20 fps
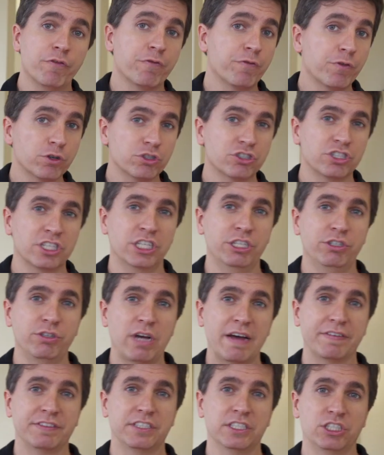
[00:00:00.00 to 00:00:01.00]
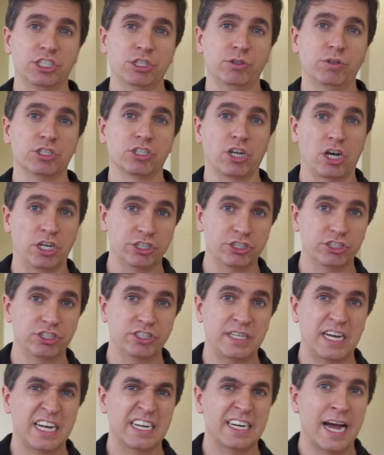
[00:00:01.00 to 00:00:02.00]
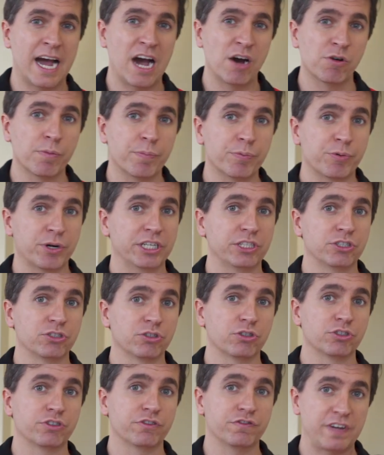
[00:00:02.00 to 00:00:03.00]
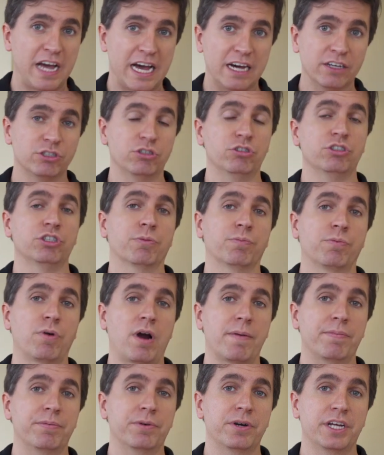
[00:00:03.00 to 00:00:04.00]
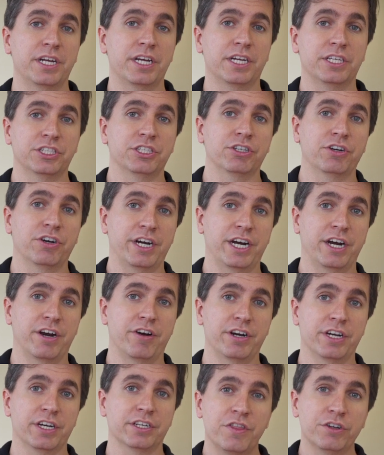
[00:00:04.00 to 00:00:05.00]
First thing you have to do is understand how appraisers value your property in your area.